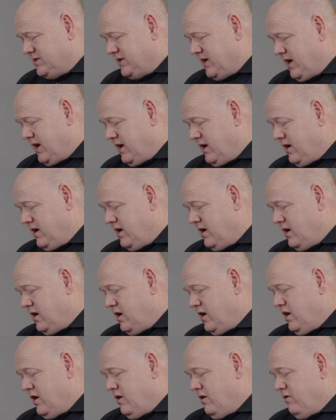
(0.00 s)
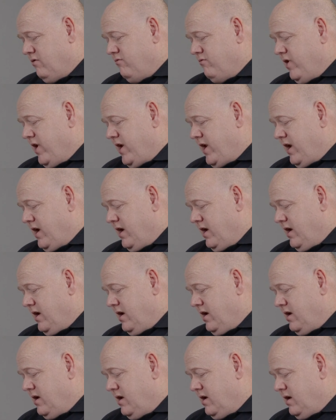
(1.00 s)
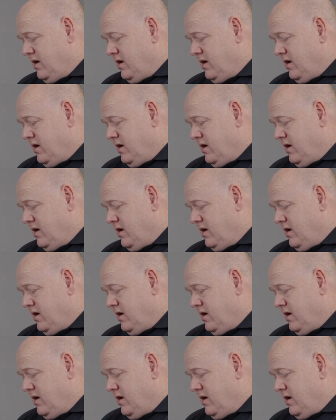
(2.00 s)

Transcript: center, radiator,